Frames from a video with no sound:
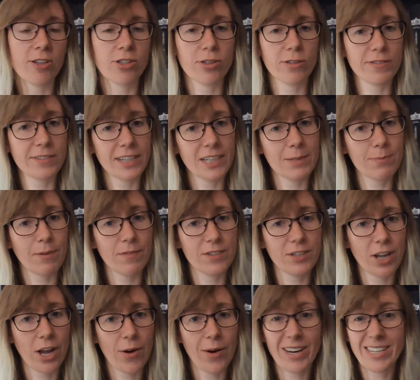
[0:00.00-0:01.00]
sort of 6 months
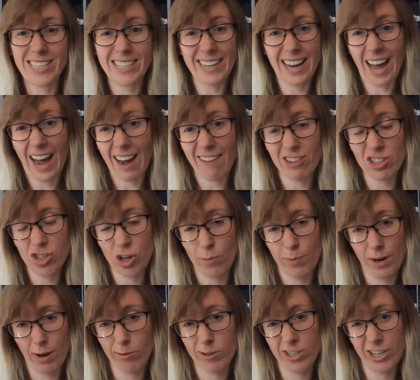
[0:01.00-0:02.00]
ago, I didn't have a job
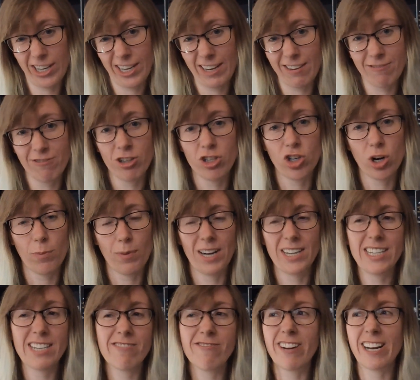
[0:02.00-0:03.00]
and I was looking for a job and I
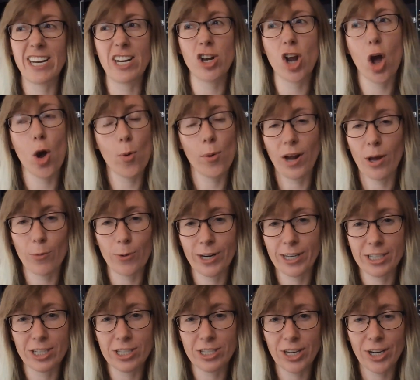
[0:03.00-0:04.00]
didn't really know what I
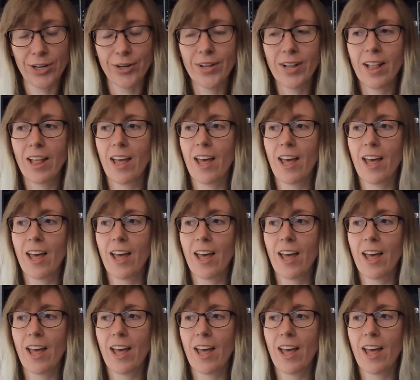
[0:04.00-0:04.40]
wanted to do.